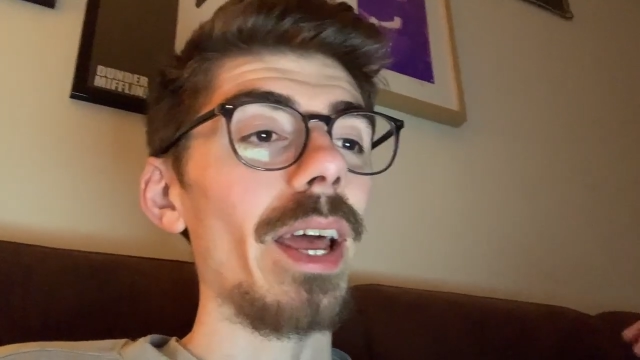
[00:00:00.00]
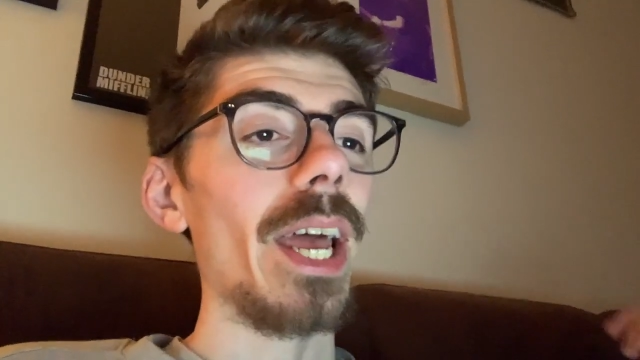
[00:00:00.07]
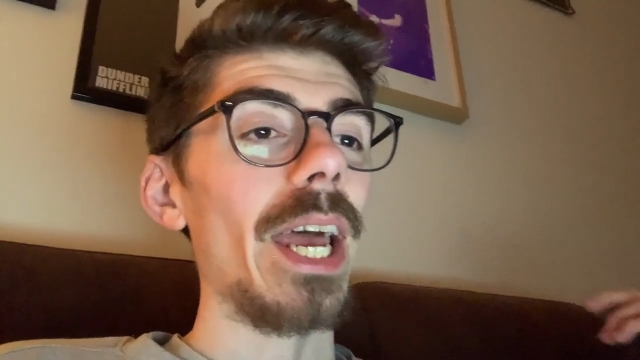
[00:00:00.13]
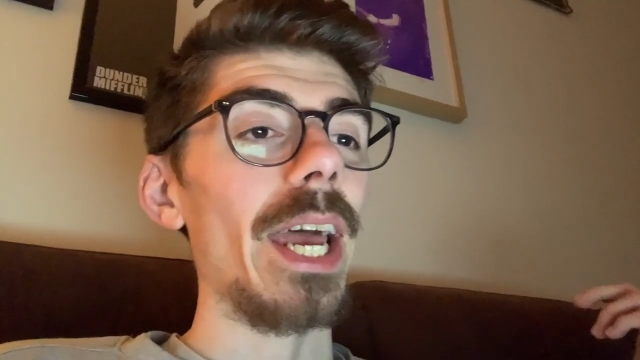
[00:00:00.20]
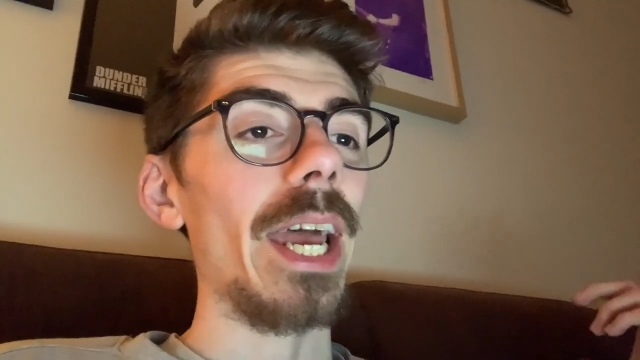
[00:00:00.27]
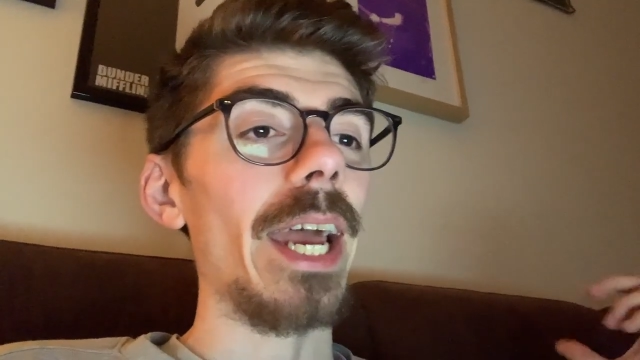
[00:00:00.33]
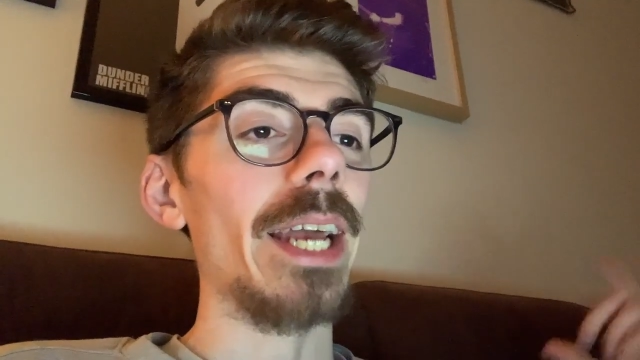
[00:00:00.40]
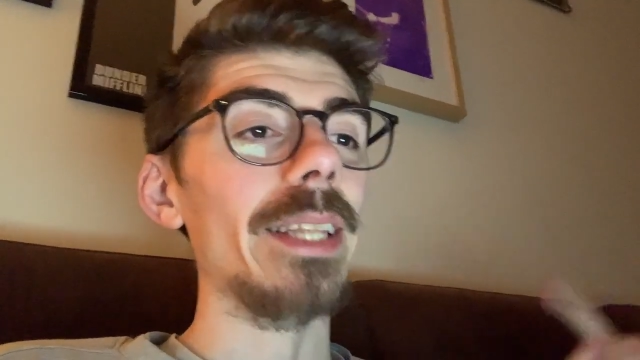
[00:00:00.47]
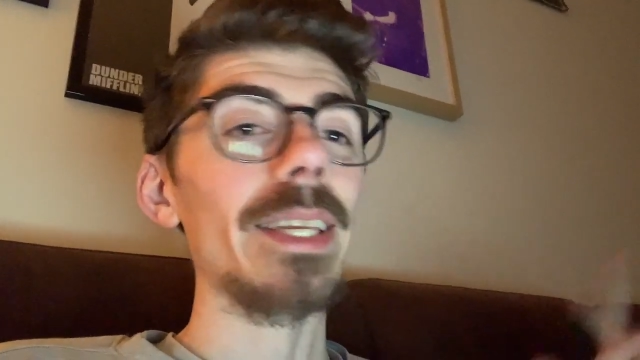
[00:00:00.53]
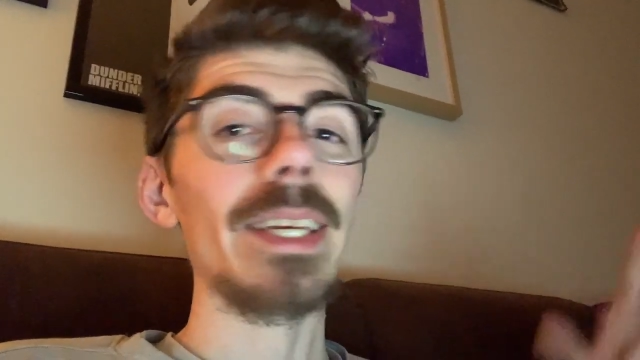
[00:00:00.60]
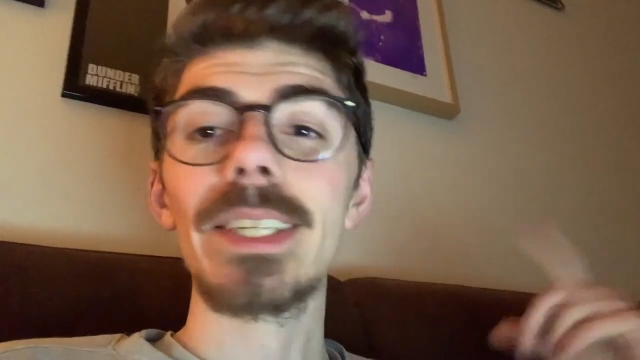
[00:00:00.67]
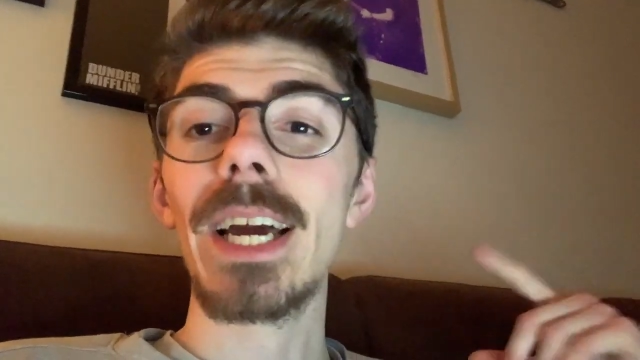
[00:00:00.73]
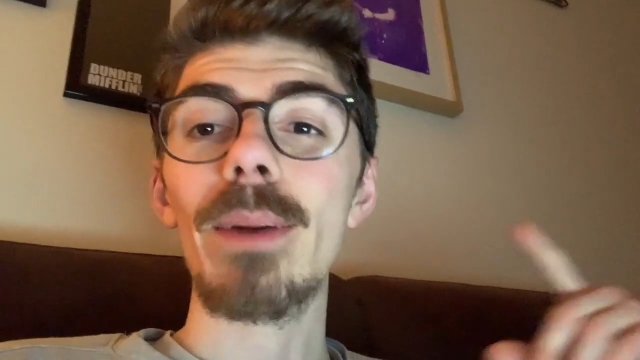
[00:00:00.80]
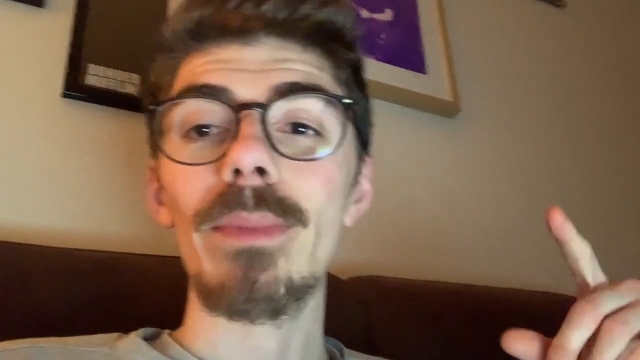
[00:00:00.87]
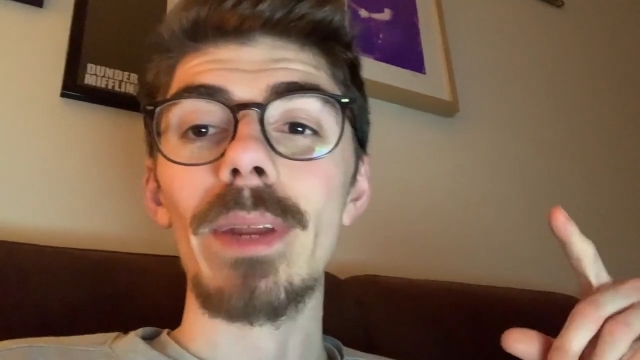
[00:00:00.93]
And it's
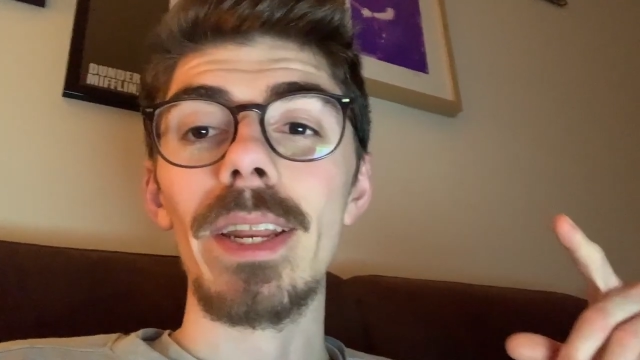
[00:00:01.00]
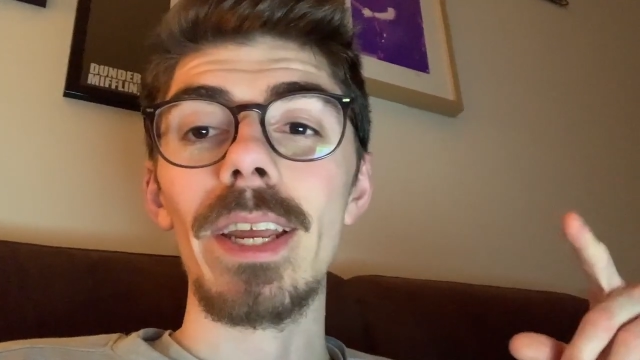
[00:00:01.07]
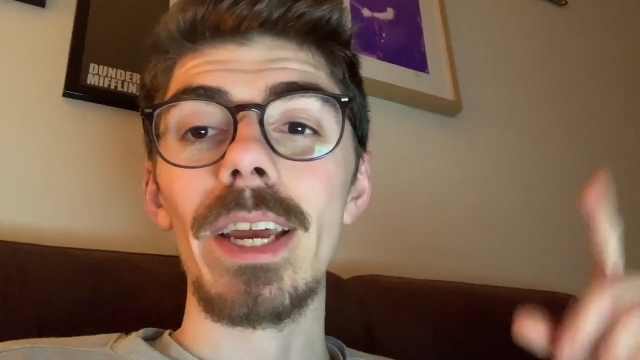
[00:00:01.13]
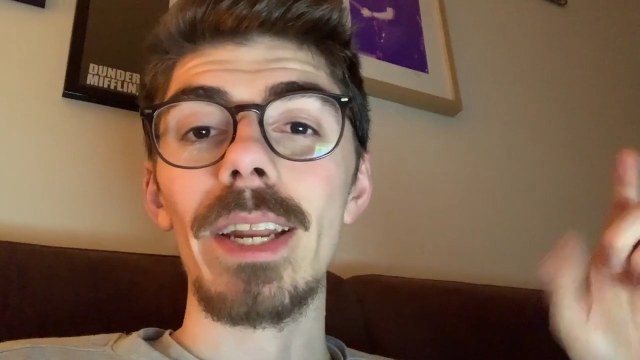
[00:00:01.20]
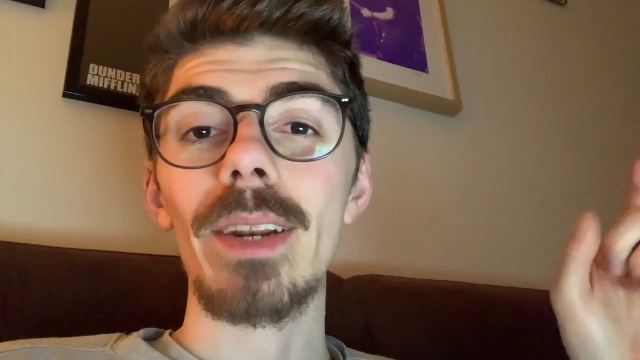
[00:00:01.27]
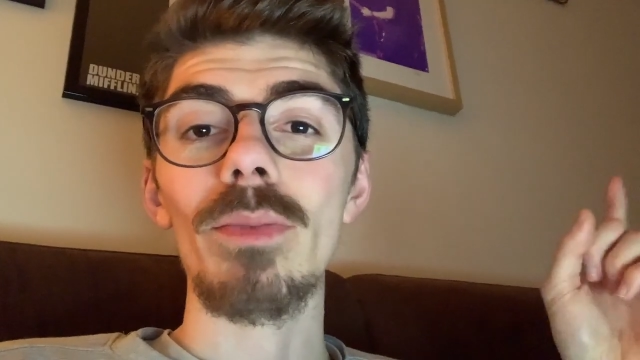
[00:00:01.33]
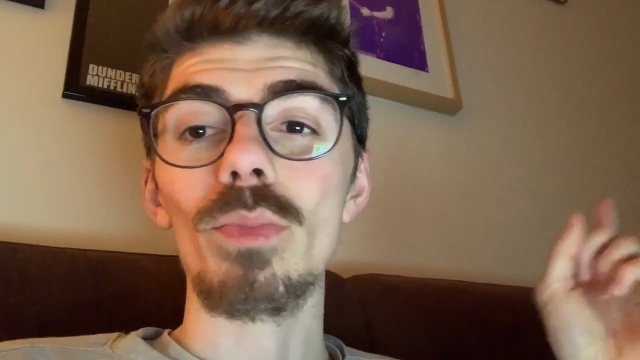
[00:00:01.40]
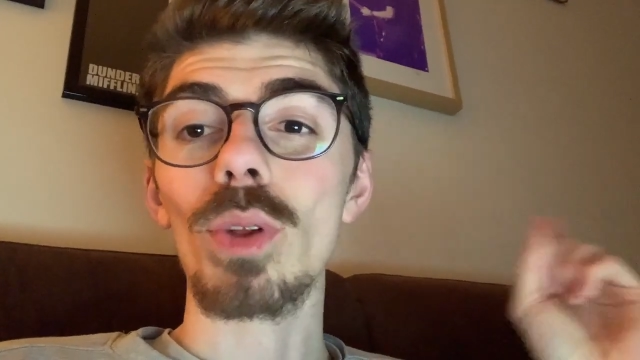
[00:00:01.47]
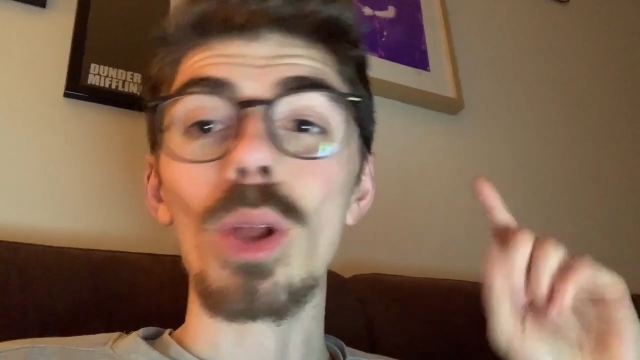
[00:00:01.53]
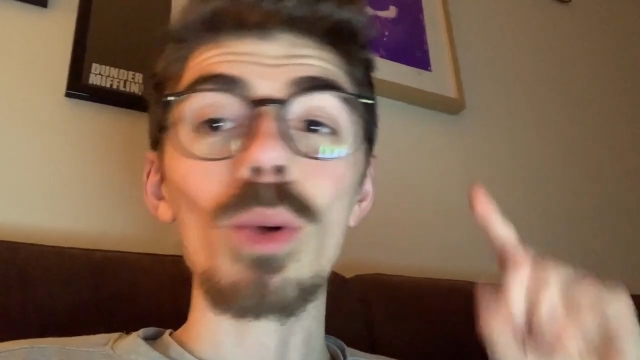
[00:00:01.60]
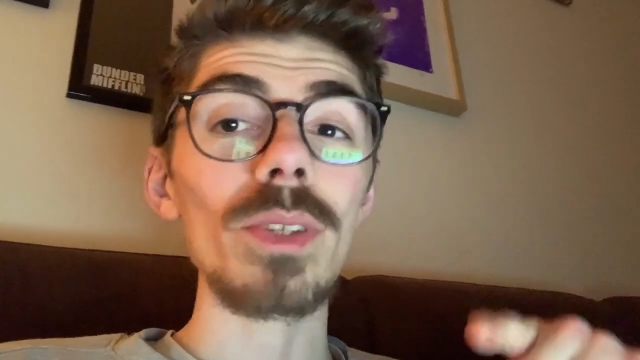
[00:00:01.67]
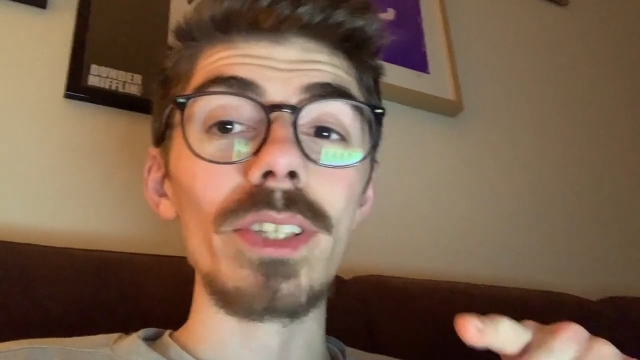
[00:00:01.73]
happening, and we'll only